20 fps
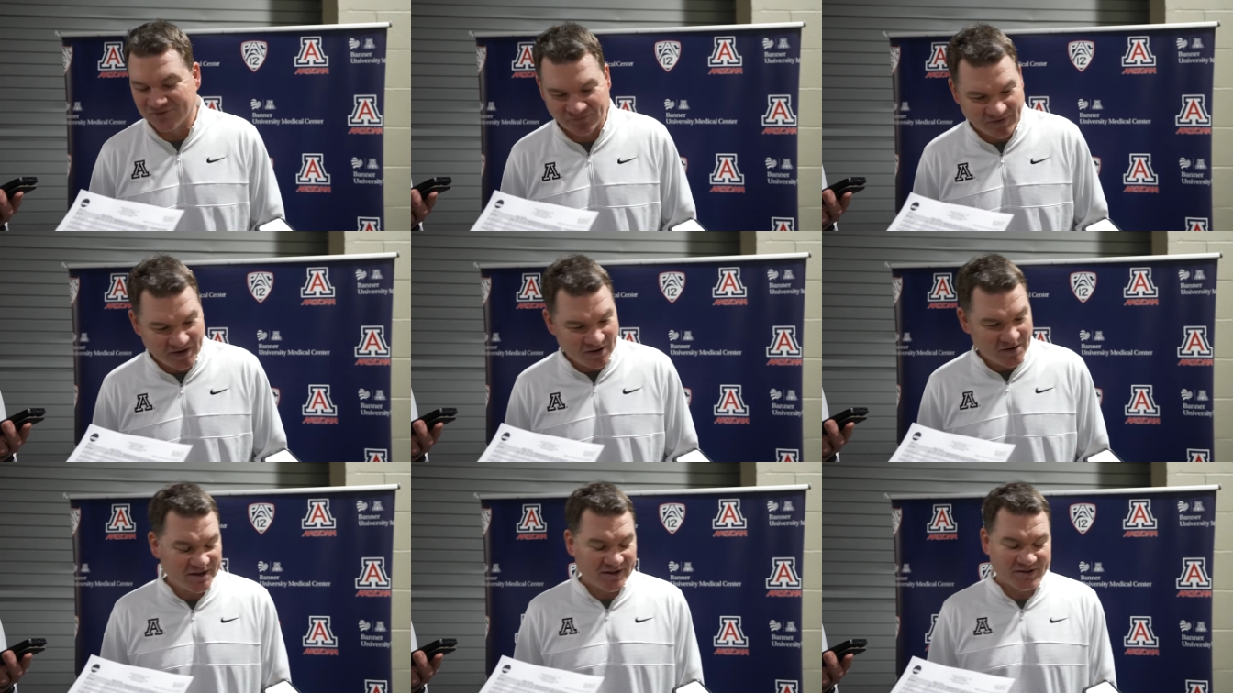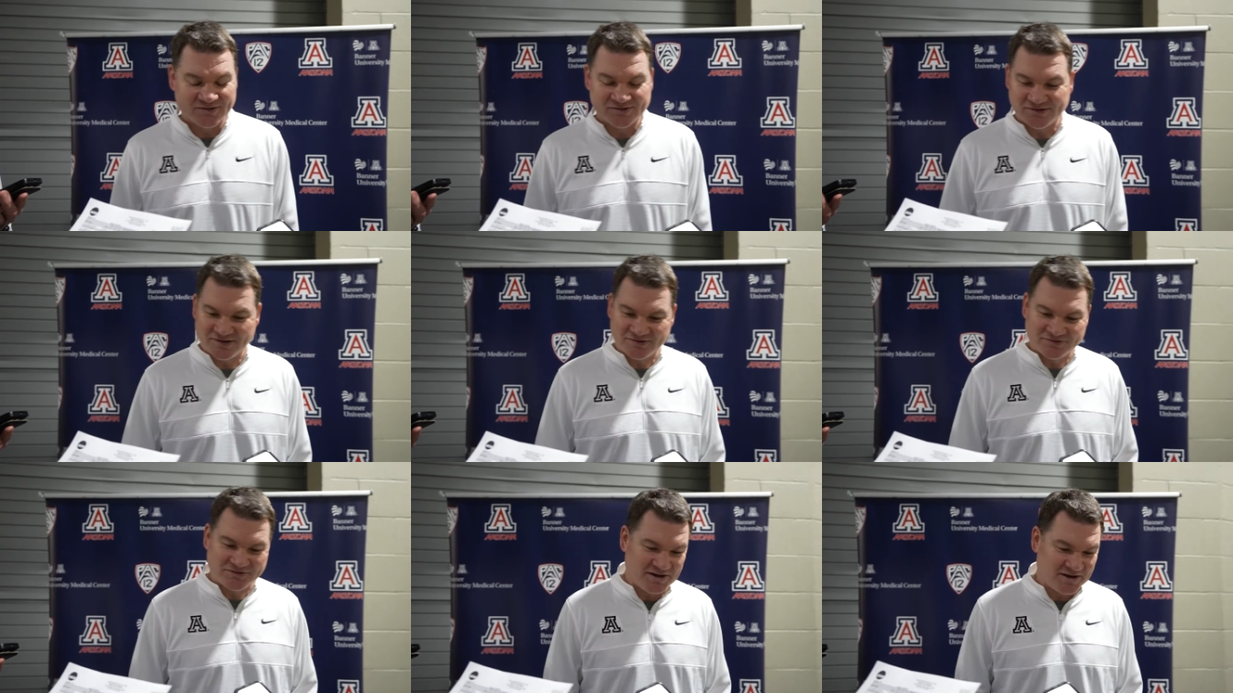just very
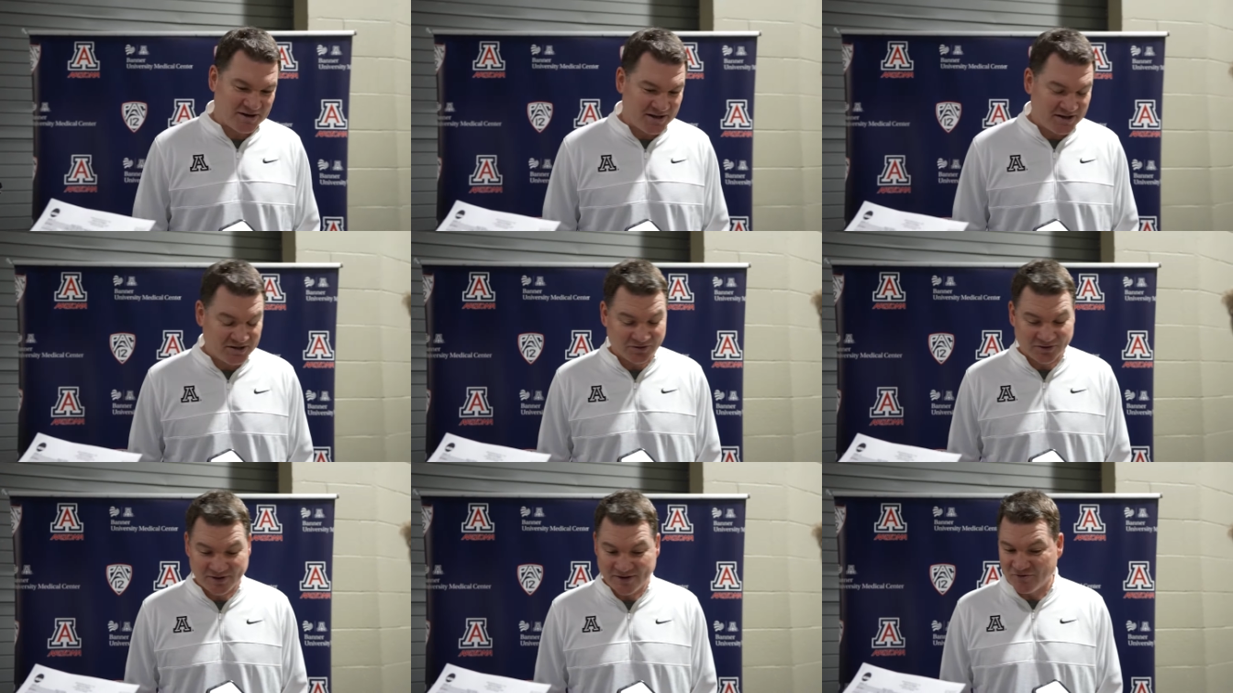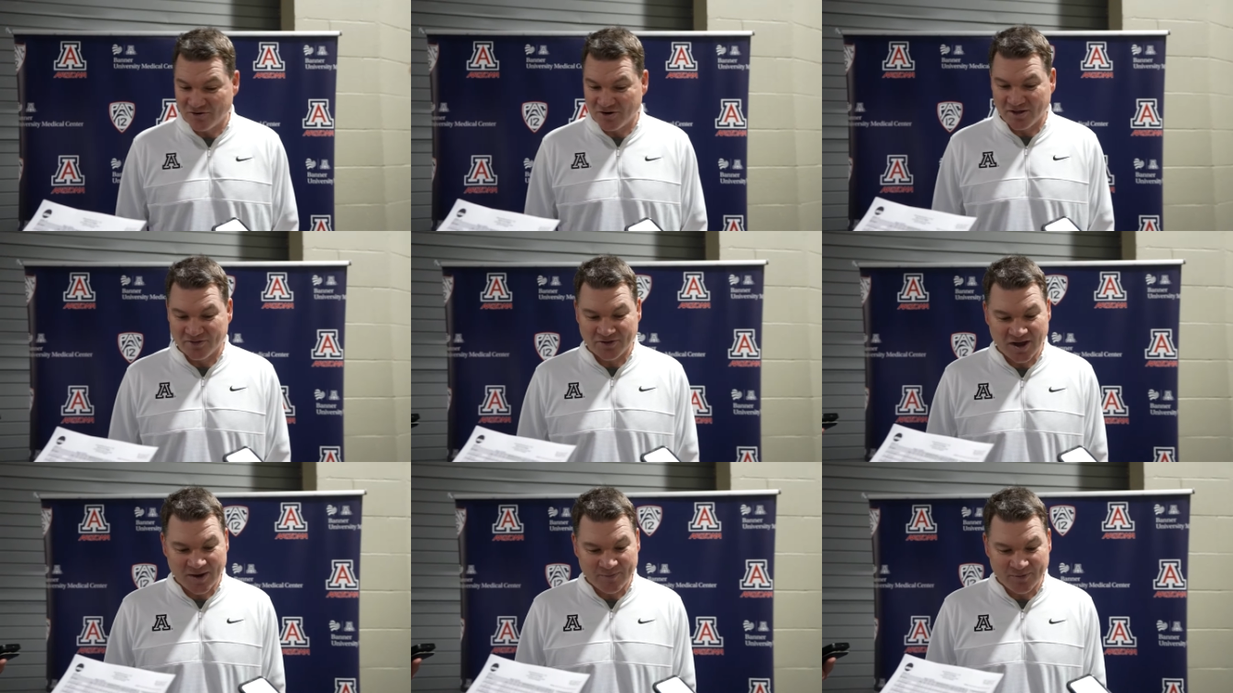consistent. And he delivered
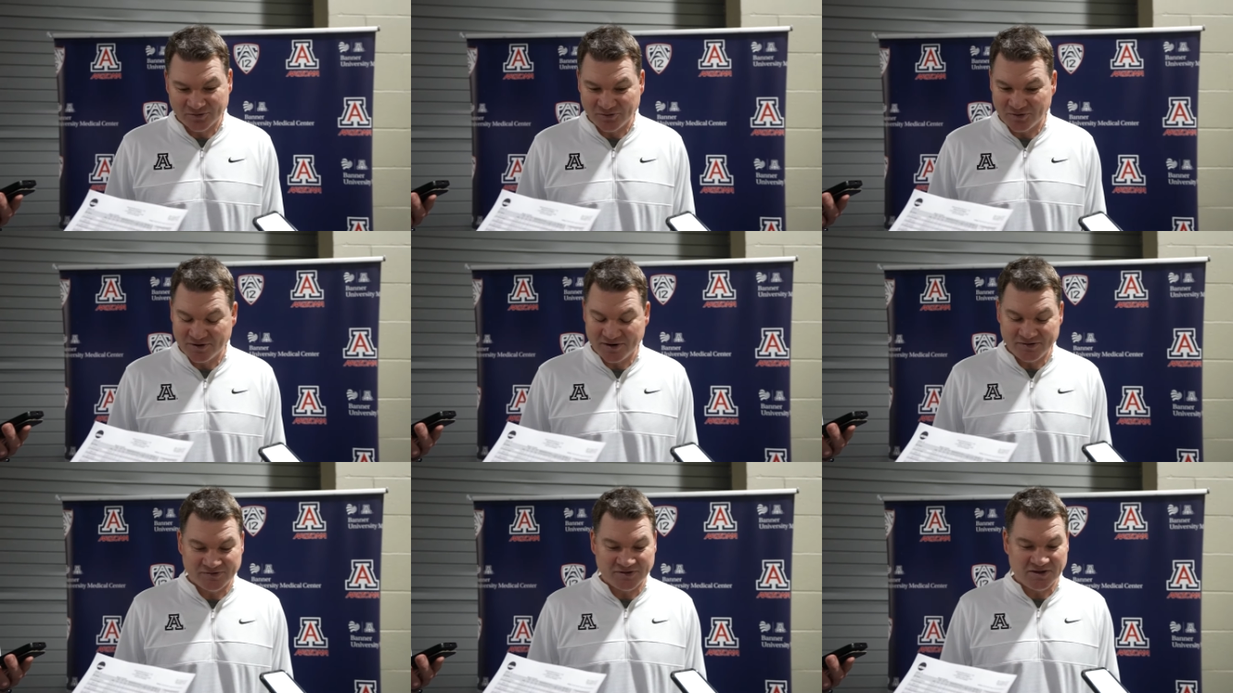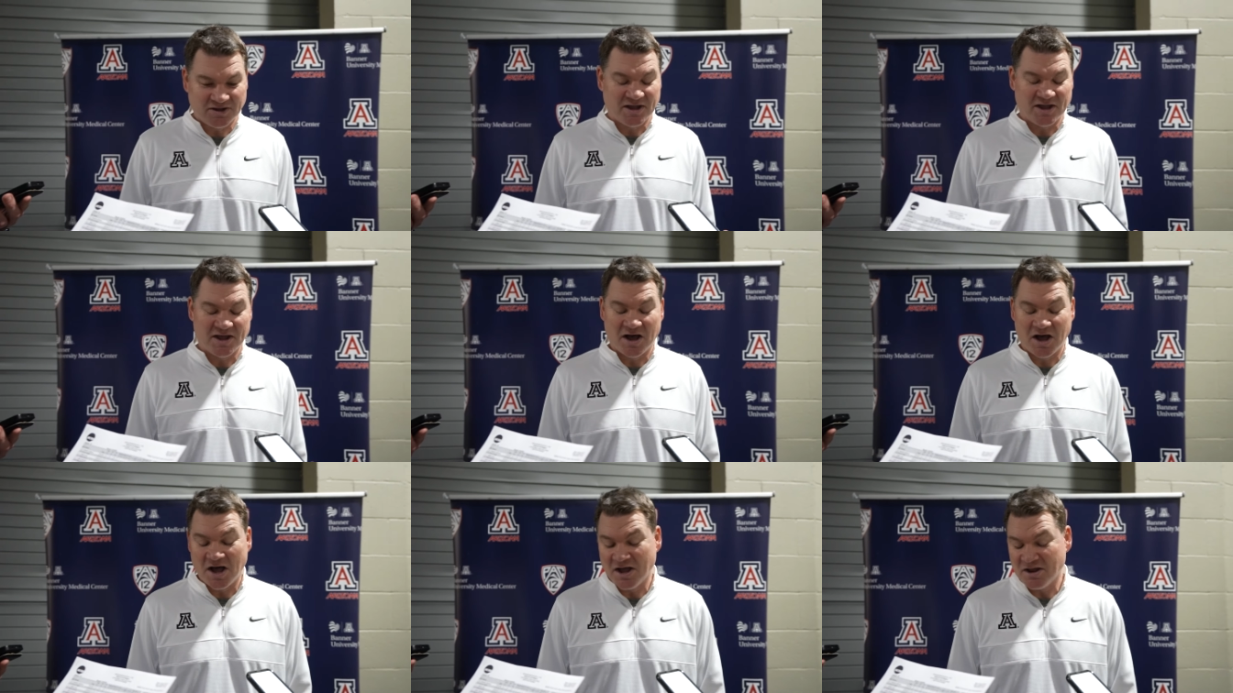on the opportunities he
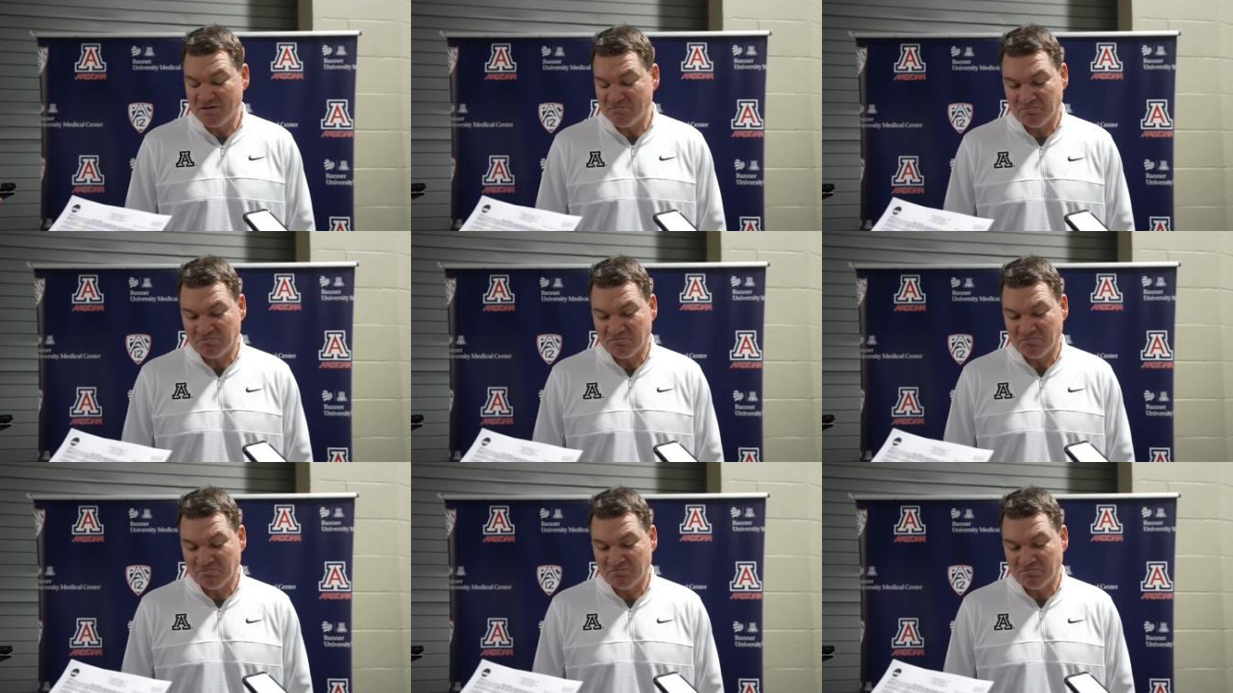got.